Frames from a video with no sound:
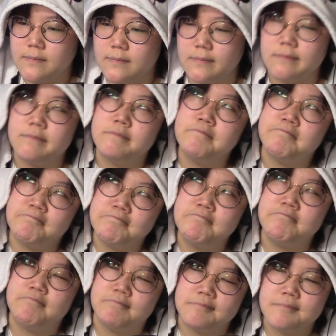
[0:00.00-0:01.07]
Mm.
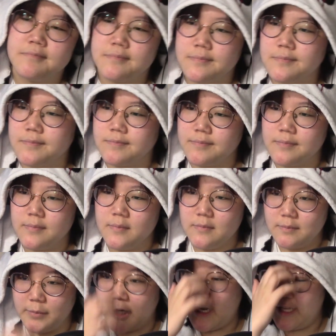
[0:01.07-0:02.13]

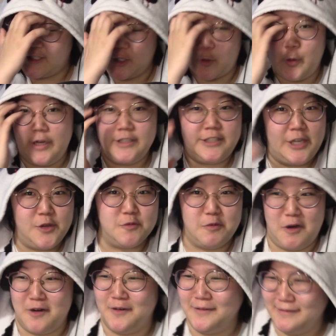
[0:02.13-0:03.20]
But as a Quincy, you
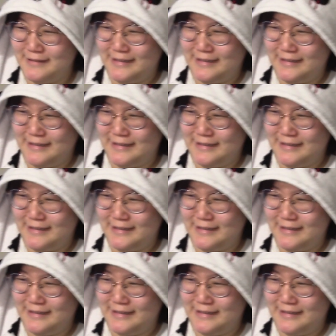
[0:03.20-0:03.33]
won't.